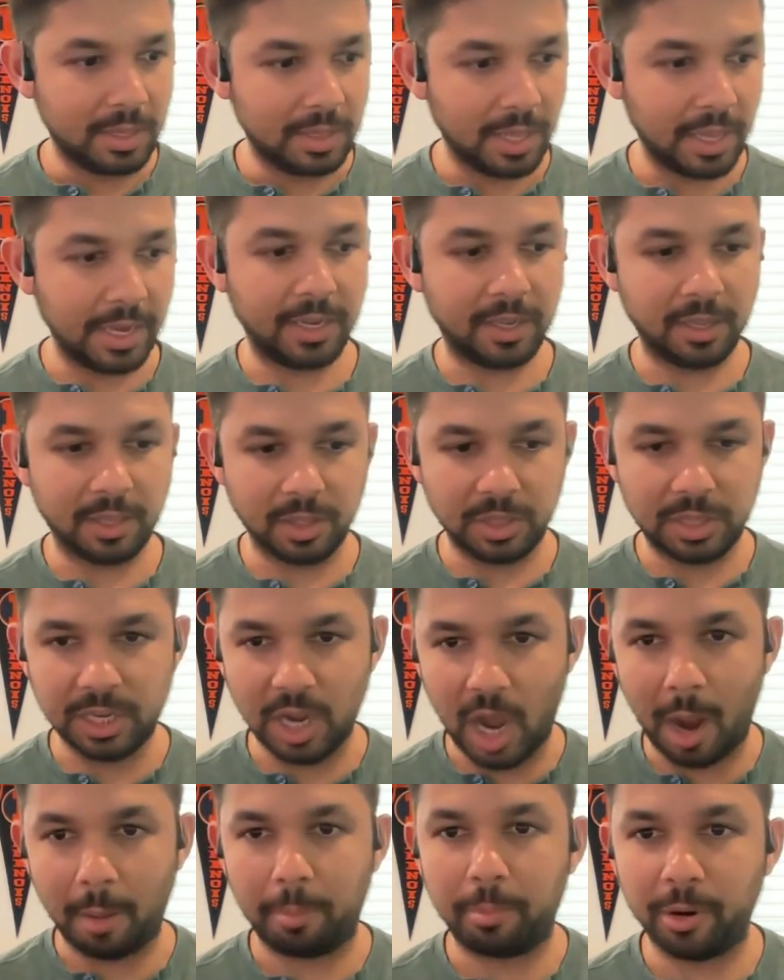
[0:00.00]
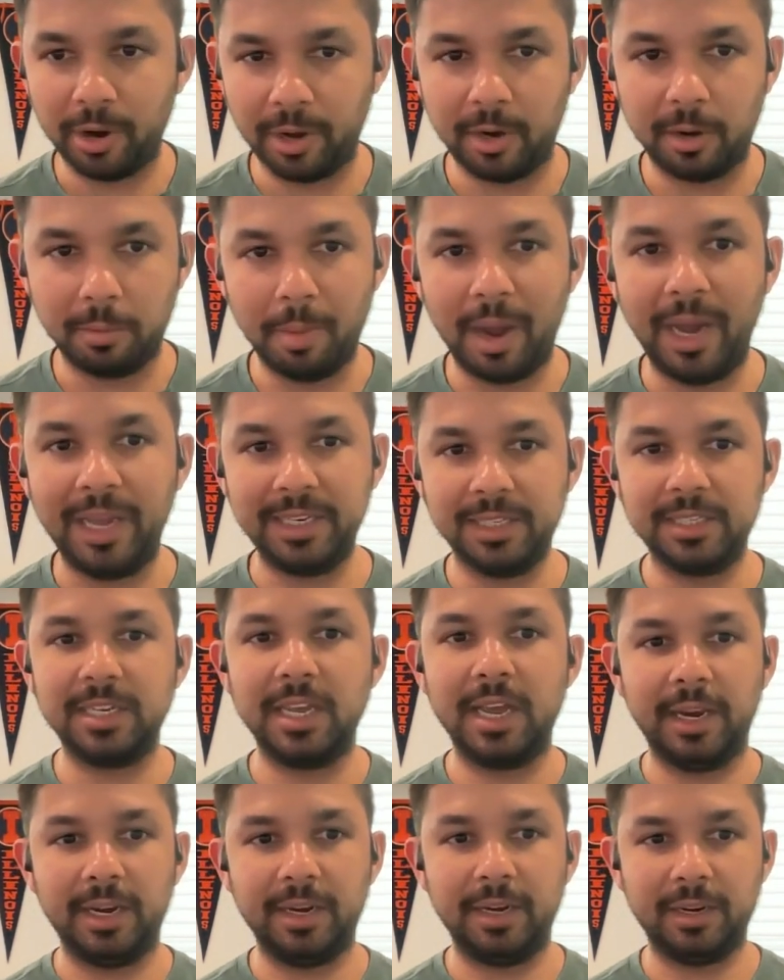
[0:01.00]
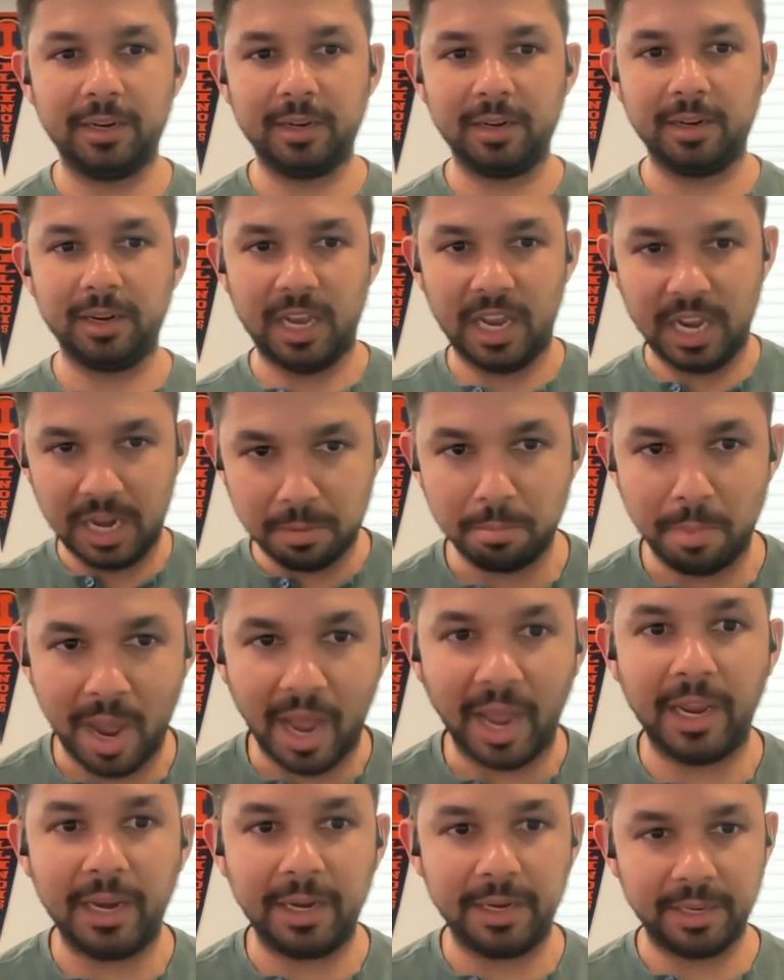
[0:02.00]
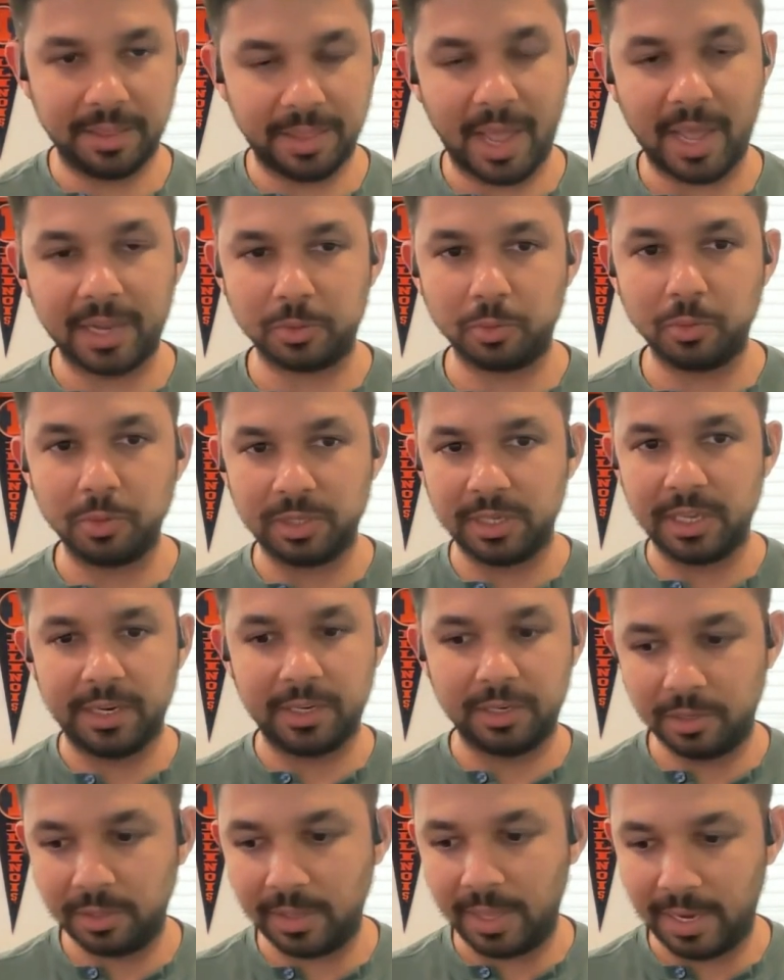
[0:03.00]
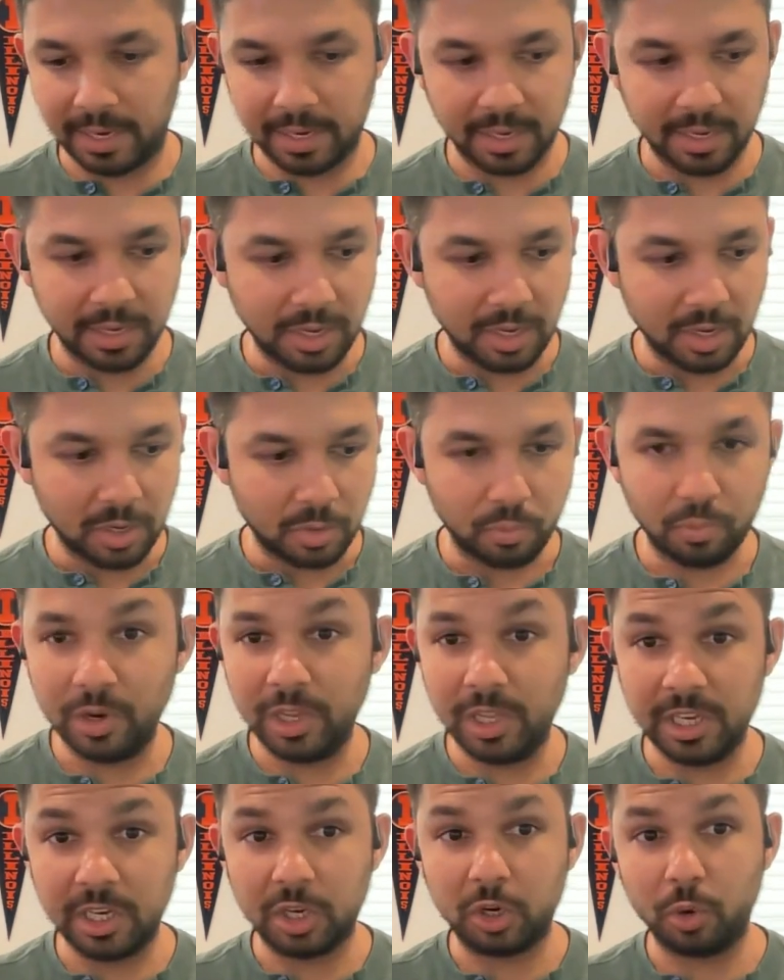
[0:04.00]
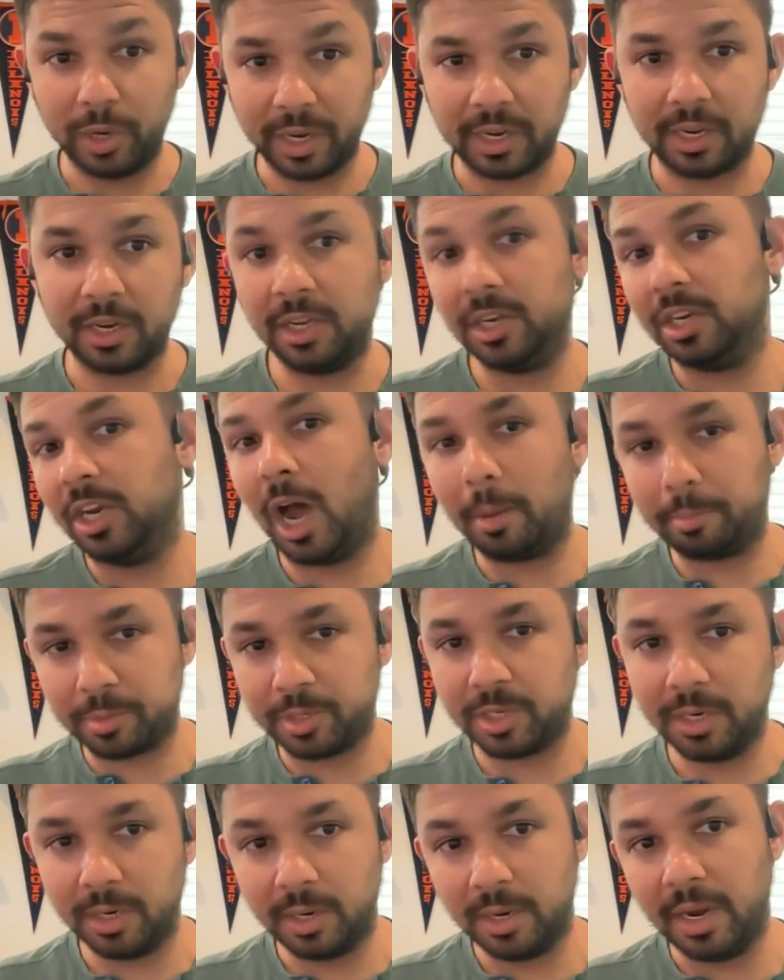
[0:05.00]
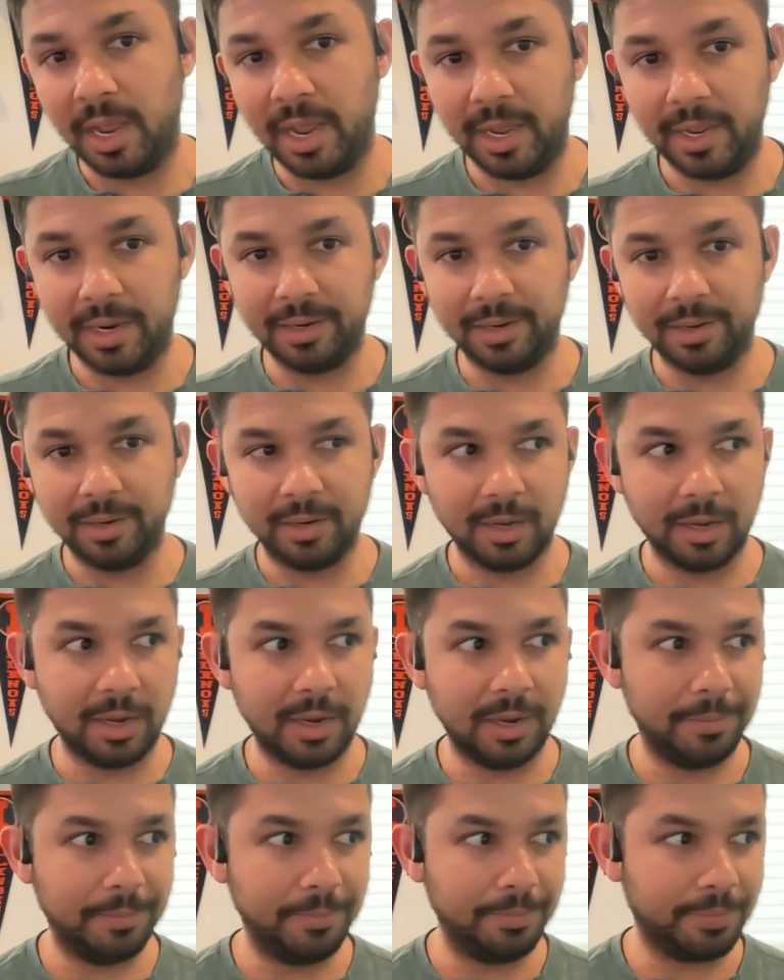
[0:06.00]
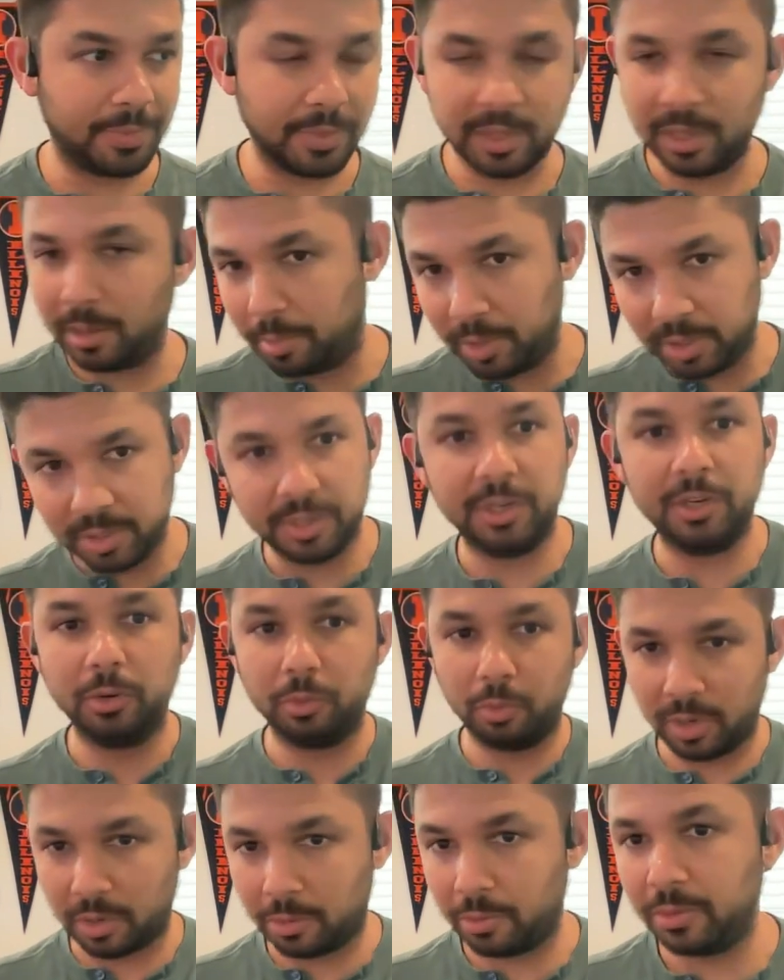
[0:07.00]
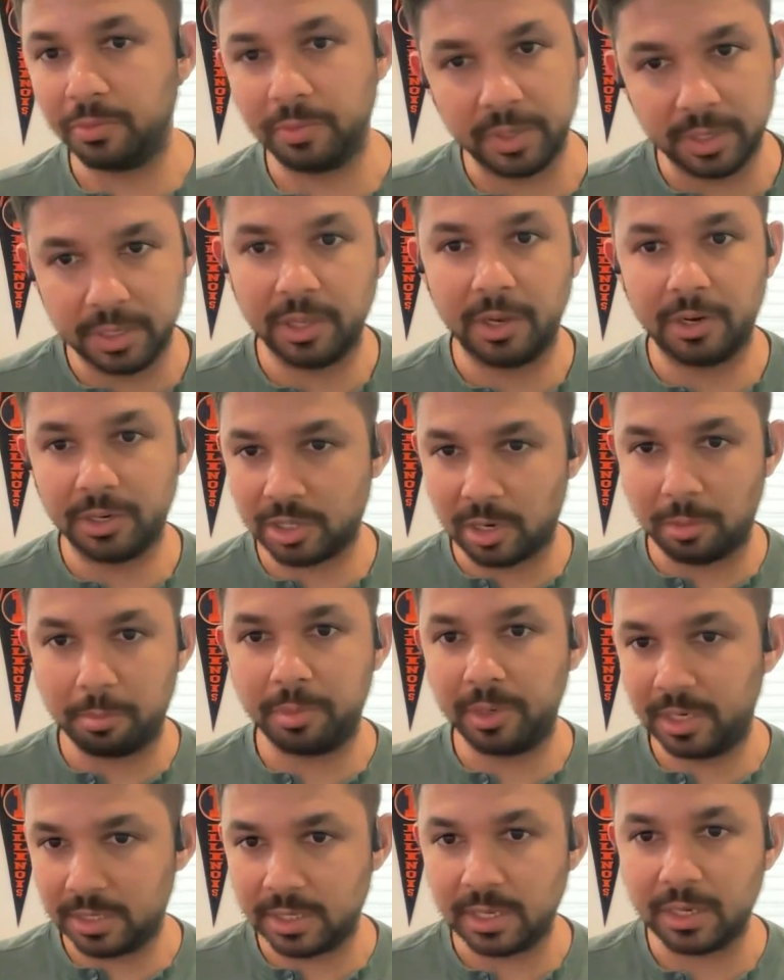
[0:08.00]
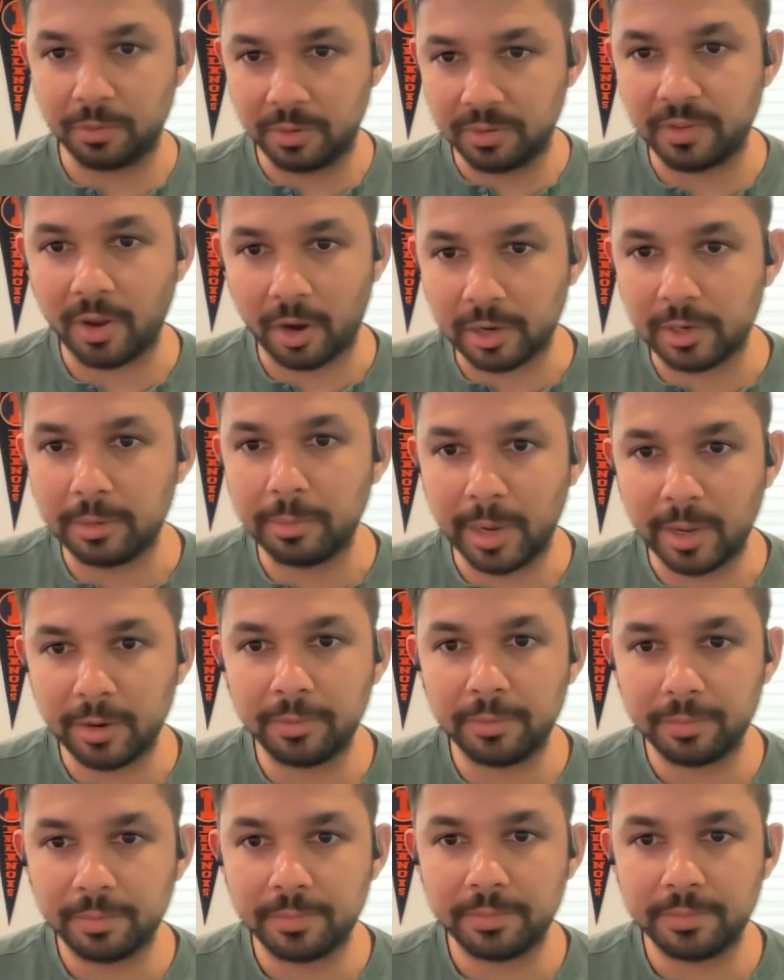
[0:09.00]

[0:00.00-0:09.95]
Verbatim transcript: like the operator mindset in mind and that's what's led to like really quick adoption and um, the ability to work with really large companies like we've talked about